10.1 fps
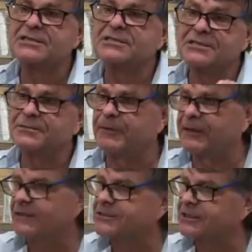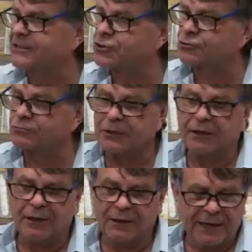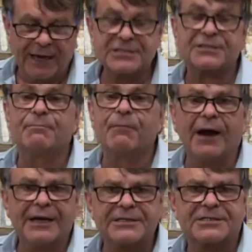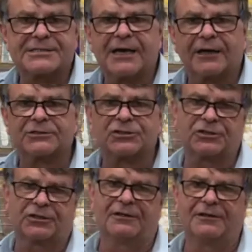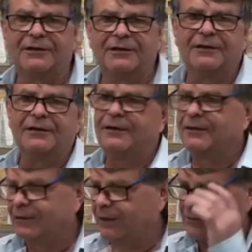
this ability has the Midas touch. And